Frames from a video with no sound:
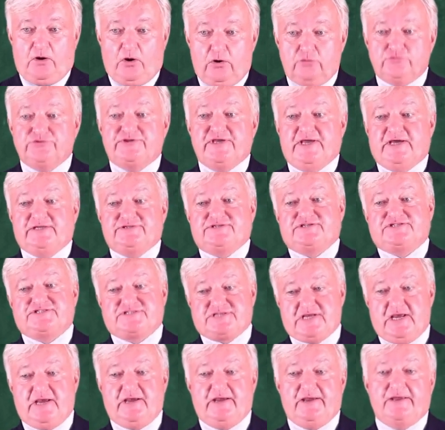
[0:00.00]
On the other
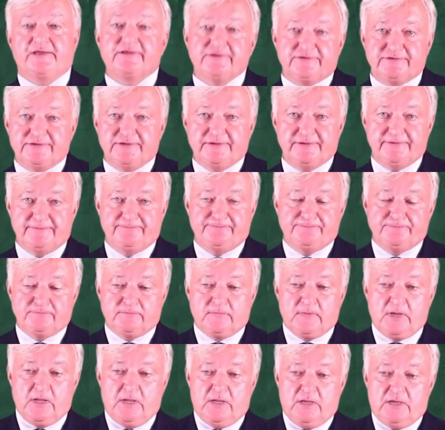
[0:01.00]
side,
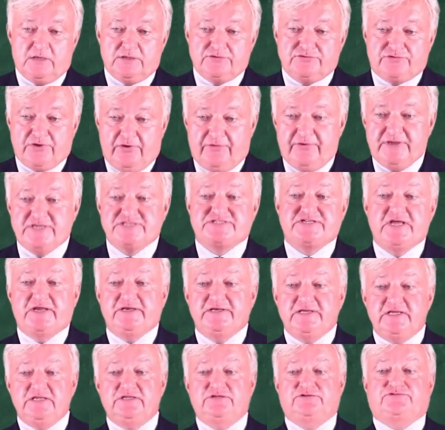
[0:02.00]
there is
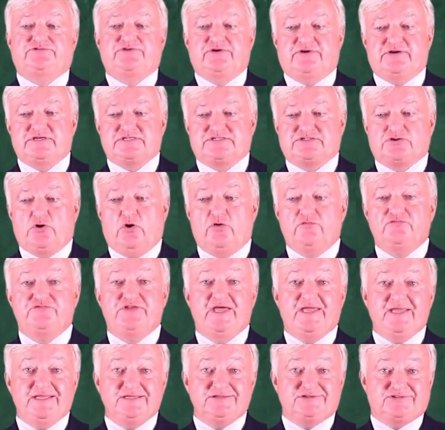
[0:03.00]
an interest of
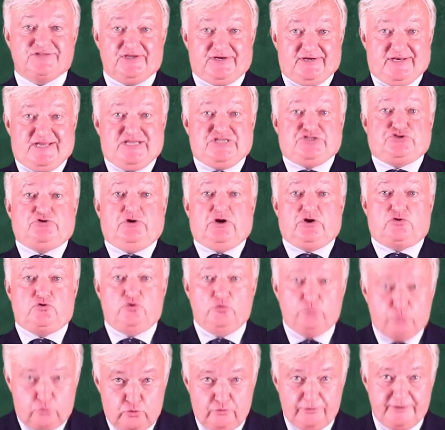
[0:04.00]
the international
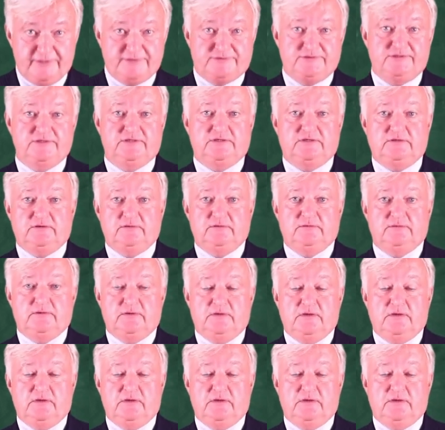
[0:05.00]
community